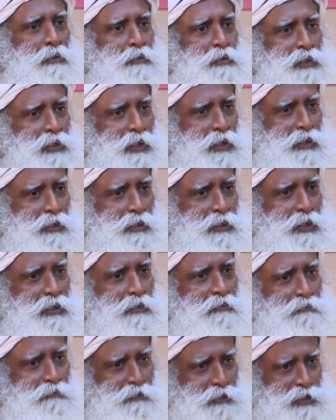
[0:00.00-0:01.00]
saying,
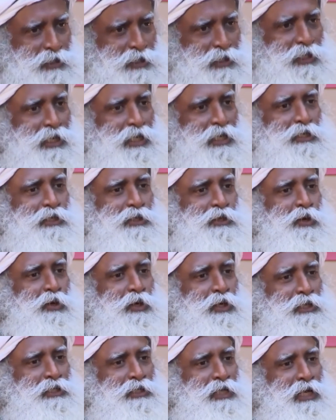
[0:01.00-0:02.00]
first let your
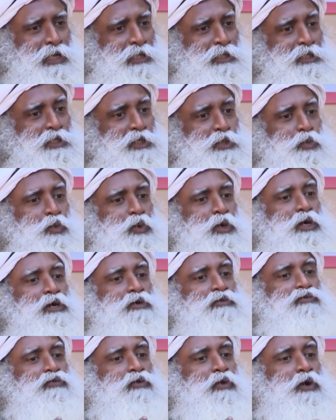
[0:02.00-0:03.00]
intelligence work
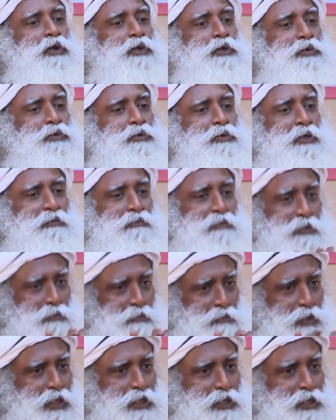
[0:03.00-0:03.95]
for you. If it works